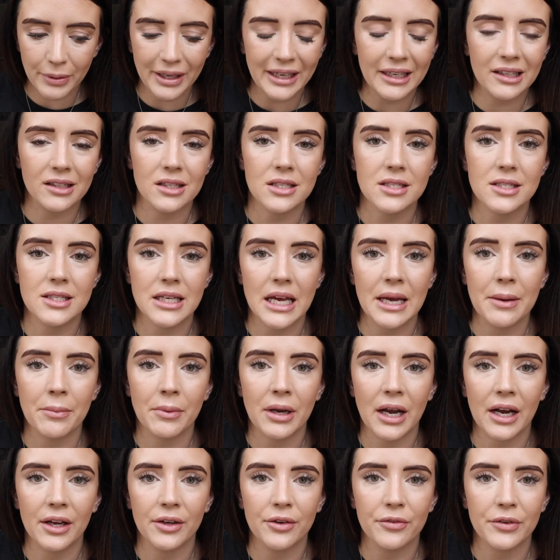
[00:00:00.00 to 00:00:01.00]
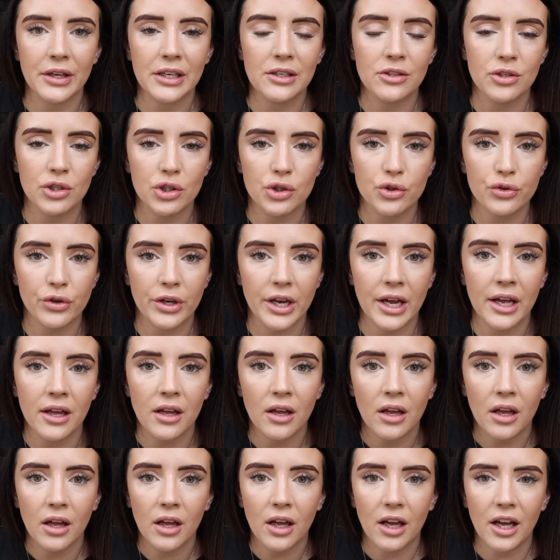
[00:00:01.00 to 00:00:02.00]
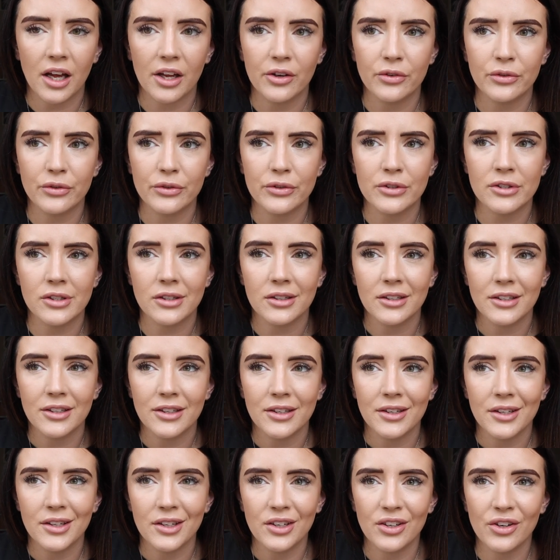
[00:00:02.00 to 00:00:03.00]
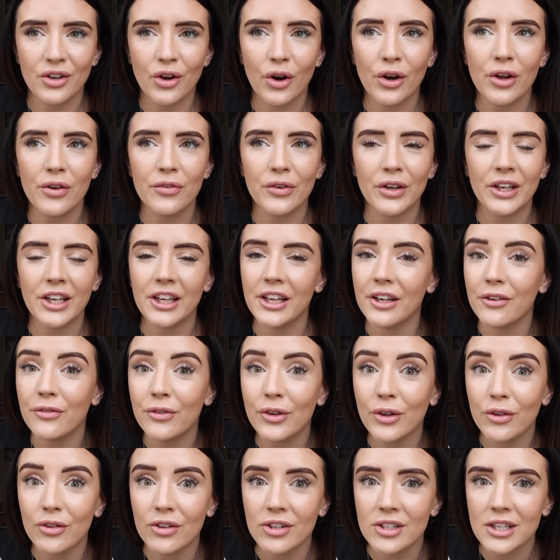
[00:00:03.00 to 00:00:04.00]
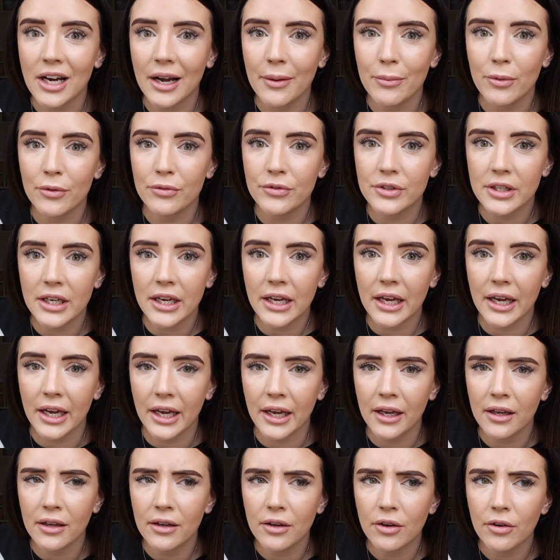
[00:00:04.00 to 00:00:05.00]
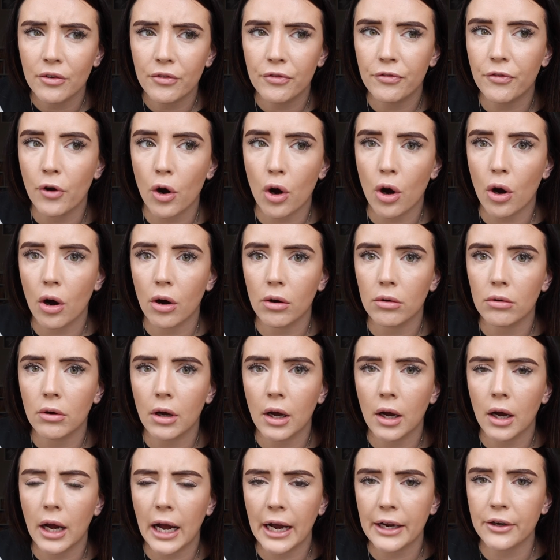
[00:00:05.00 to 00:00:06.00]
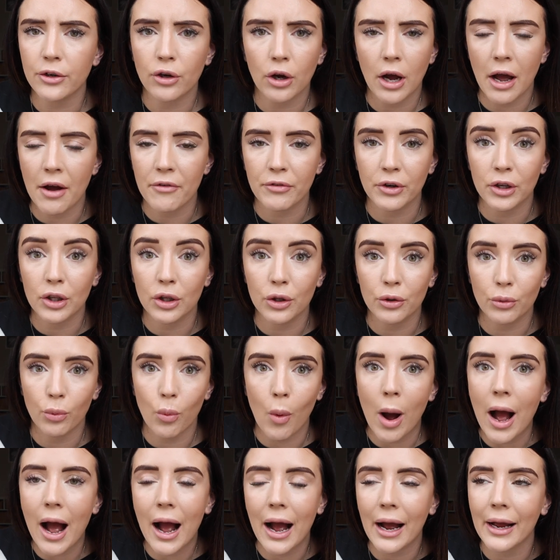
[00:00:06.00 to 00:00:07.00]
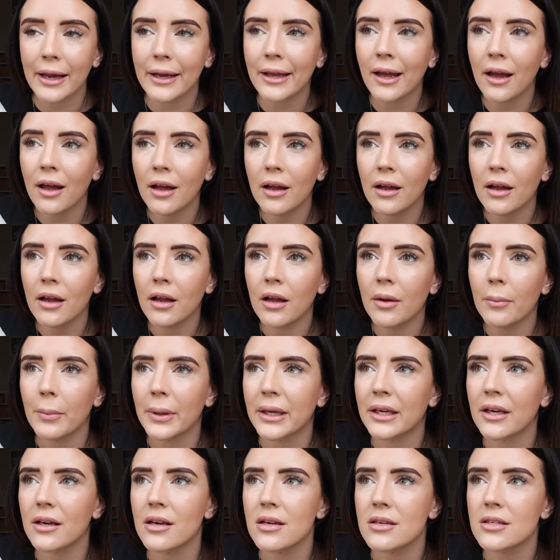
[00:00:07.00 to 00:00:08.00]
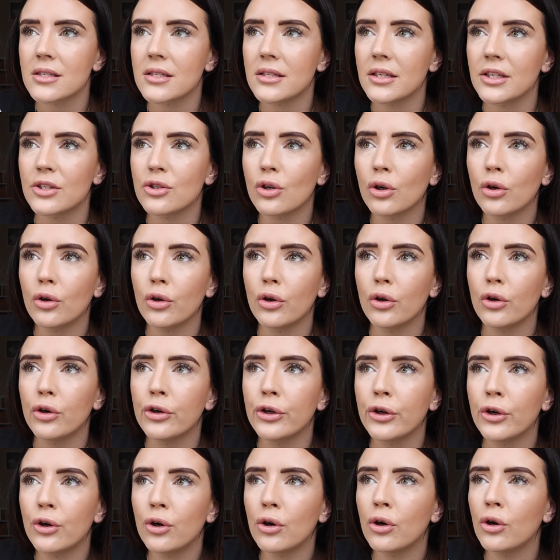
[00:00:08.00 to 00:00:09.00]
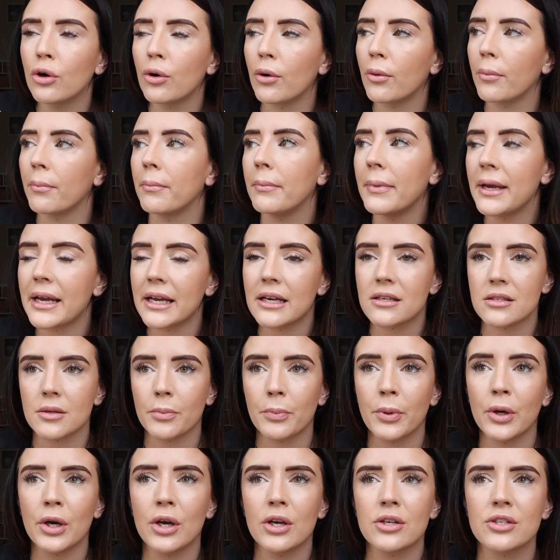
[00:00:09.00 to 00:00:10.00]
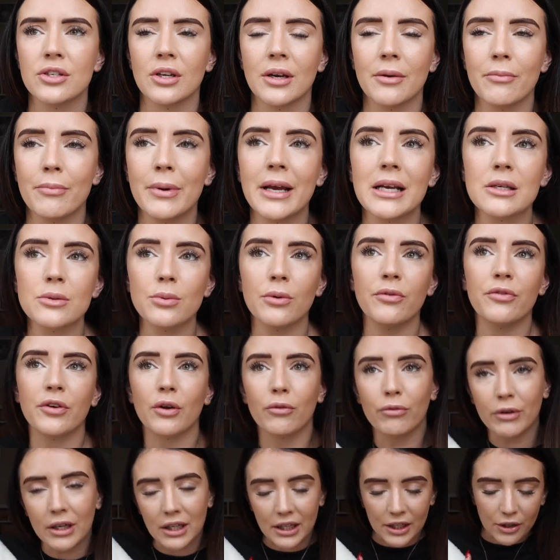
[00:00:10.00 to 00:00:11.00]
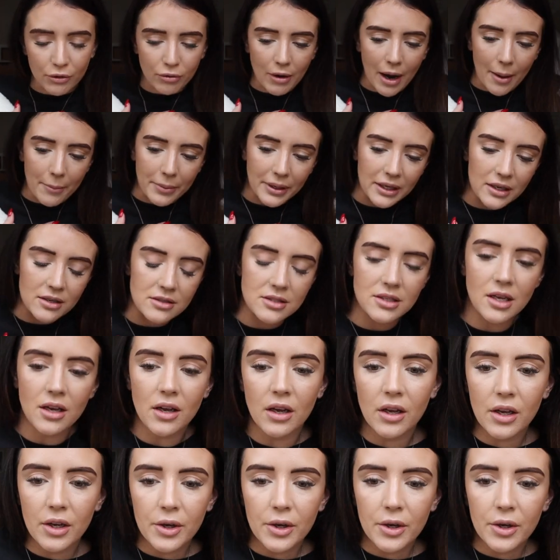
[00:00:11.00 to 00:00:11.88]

be in the same kind of industry and not even give you the time of day for, I don't have a clue why, because they don't know me as a person, it makes me feel really crap. Because